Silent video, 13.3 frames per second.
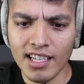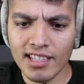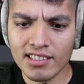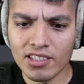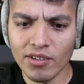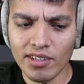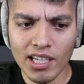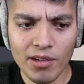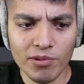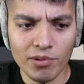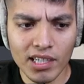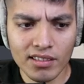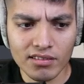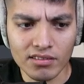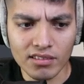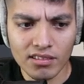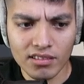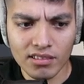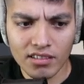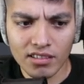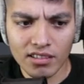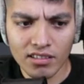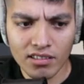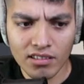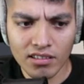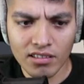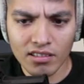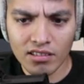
the heck is going on around? Contest.